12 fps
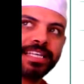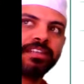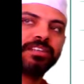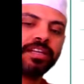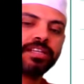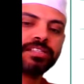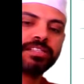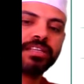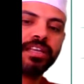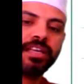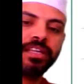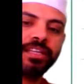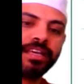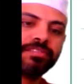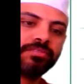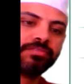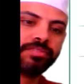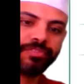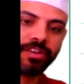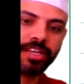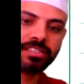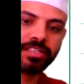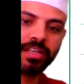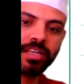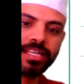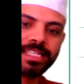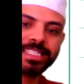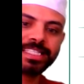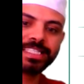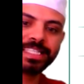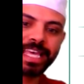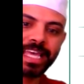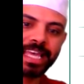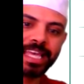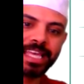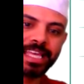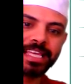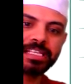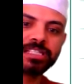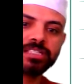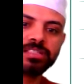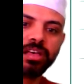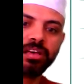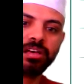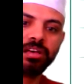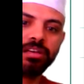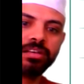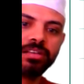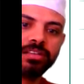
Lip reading: Nice. Now reflex. Sa, sa.